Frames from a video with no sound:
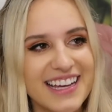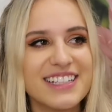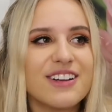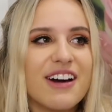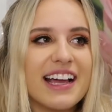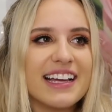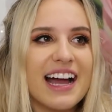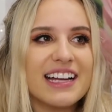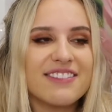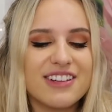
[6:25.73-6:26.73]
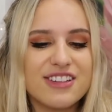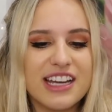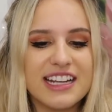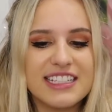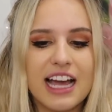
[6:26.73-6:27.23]
So I kind of
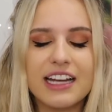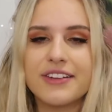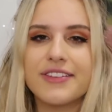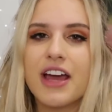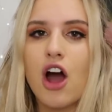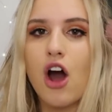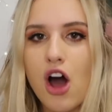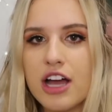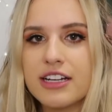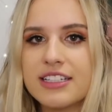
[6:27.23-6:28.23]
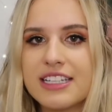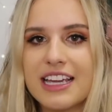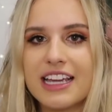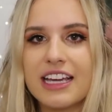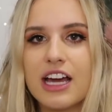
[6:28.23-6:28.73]
understand. It's kind of odd
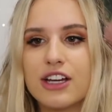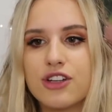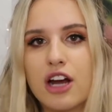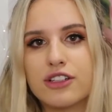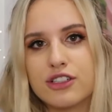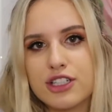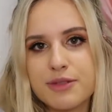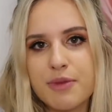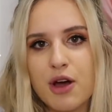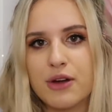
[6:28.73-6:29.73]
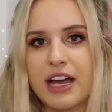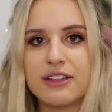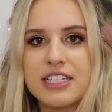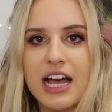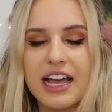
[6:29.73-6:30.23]
seeing doctors smoke
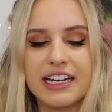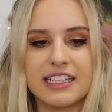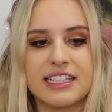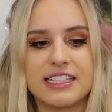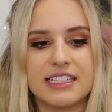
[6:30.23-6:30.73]
outside.